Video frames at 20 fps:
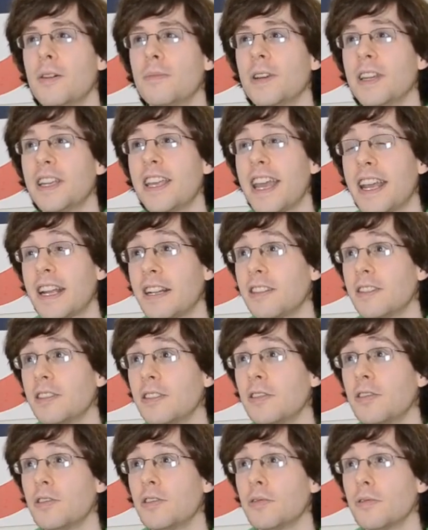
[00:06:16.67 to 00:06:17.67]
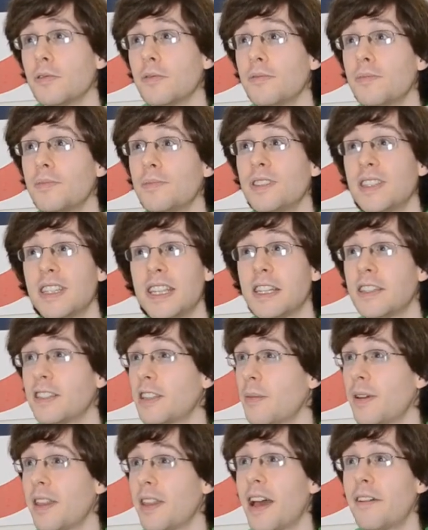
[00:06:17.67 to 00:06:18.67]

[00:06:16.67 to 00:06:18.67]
and getting to sort of see some of